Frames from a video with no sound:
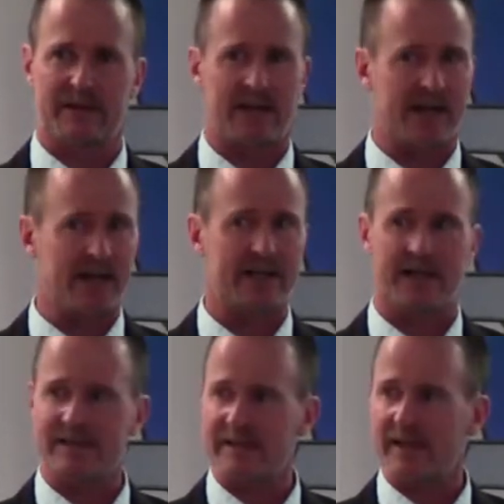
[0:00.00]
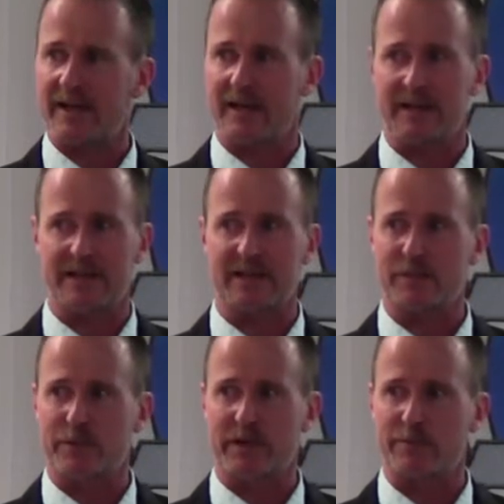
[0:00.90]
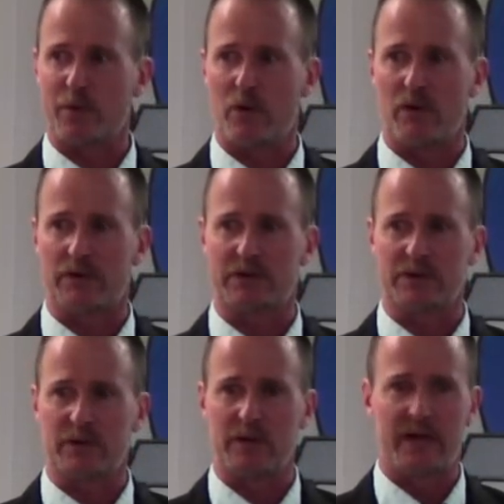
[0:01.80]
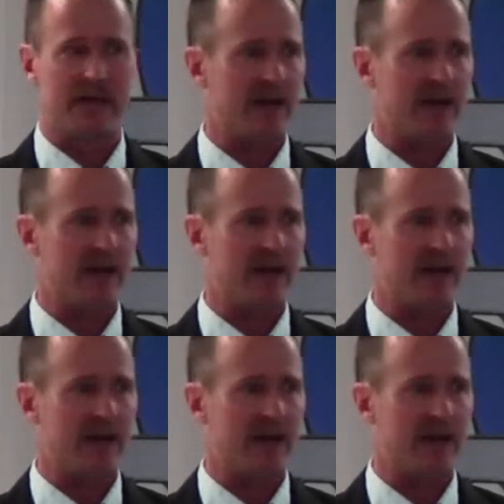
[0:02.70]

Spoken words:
And I got to say, I think it's pretty bold to